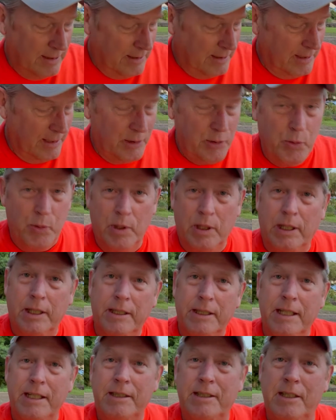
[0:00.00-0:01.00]
It's really
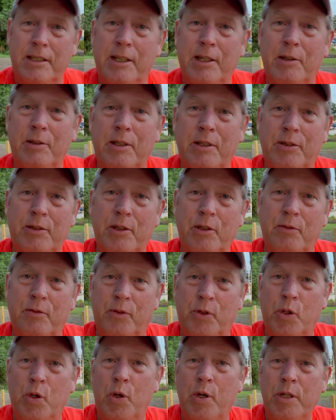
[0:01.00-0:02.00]
neat to know that
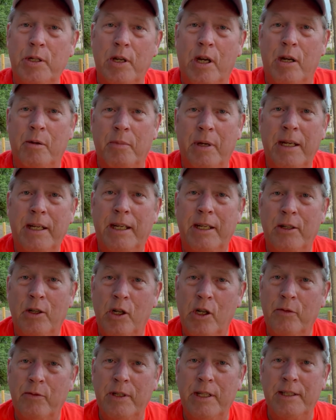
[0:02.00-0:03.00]
you've joined our Making
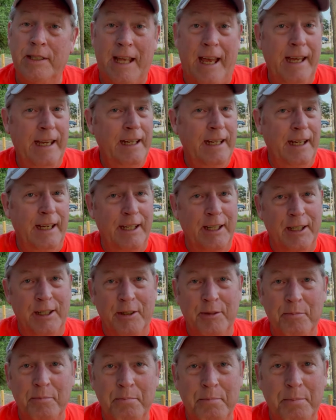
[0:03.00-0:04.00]
RVs
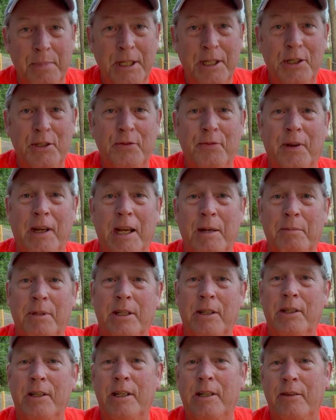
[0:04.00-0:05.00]
and Beach
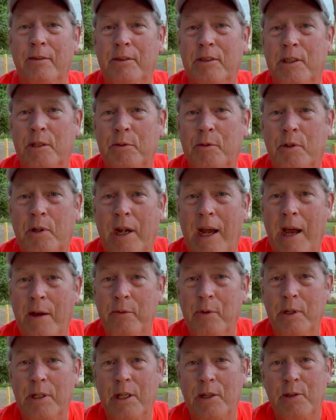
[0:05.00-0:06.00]
family there and
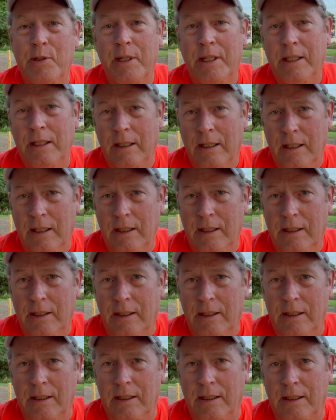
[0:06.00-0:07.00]
subscribed with us there.
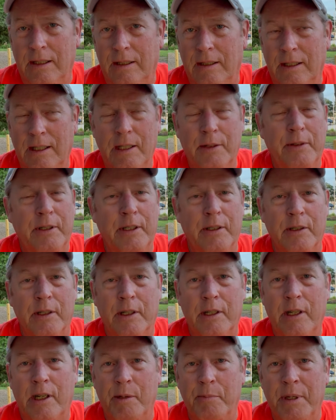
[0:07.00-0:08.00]
Love hearing the
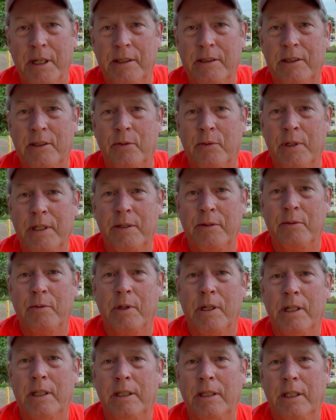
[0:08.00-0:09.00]
comments and reading